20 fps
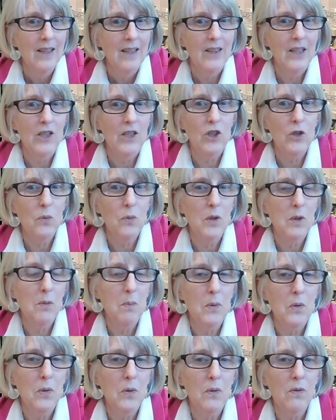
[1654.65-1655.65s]
Then you would
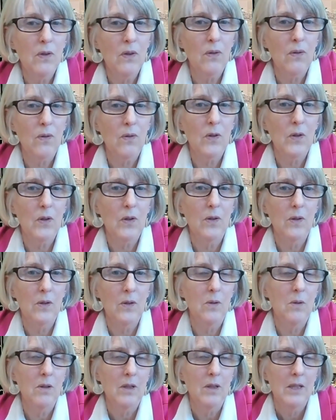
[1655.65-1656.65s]
move
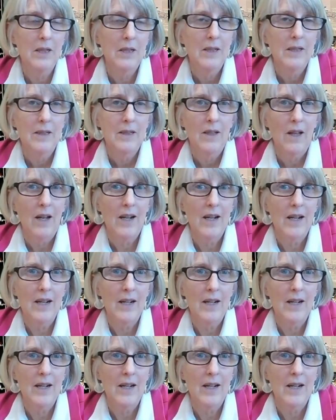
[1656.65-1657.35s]
through the